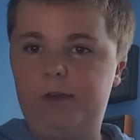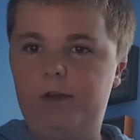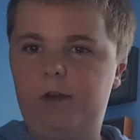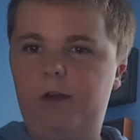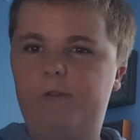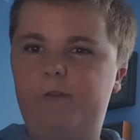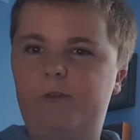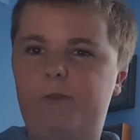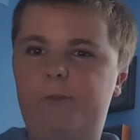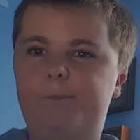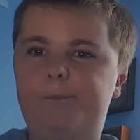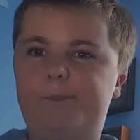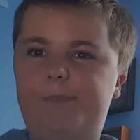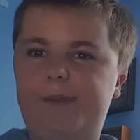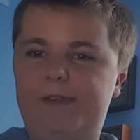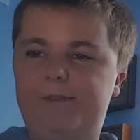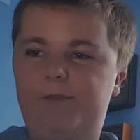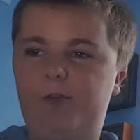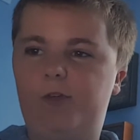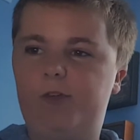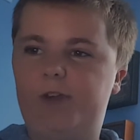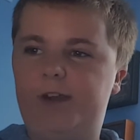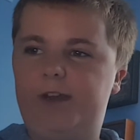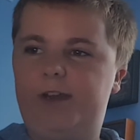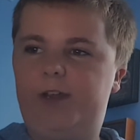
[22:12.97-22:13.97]
of
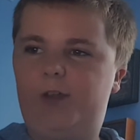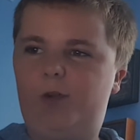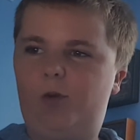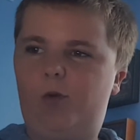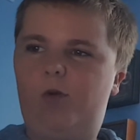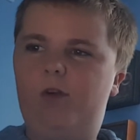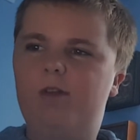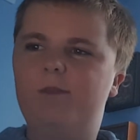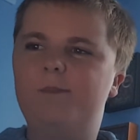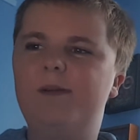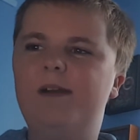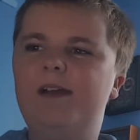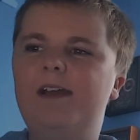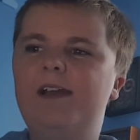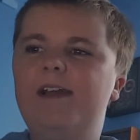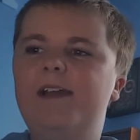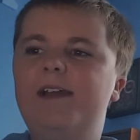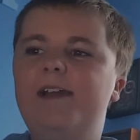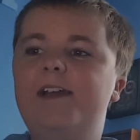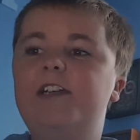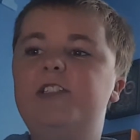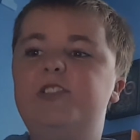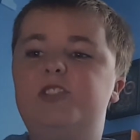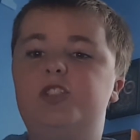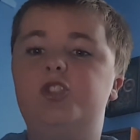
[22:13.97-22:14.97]
Beaverini Corp,
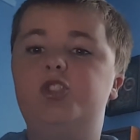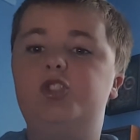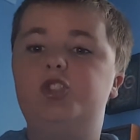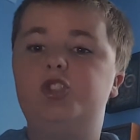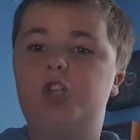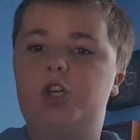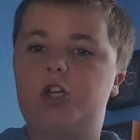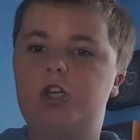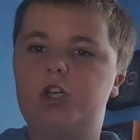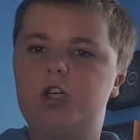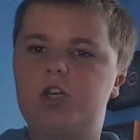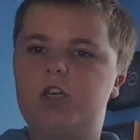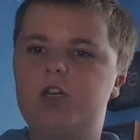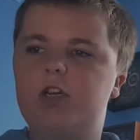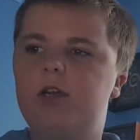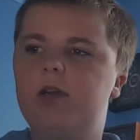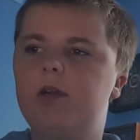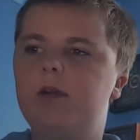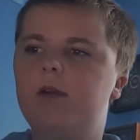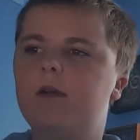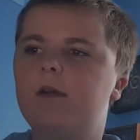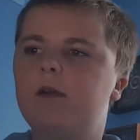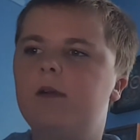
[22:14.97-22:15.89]
is a jerk.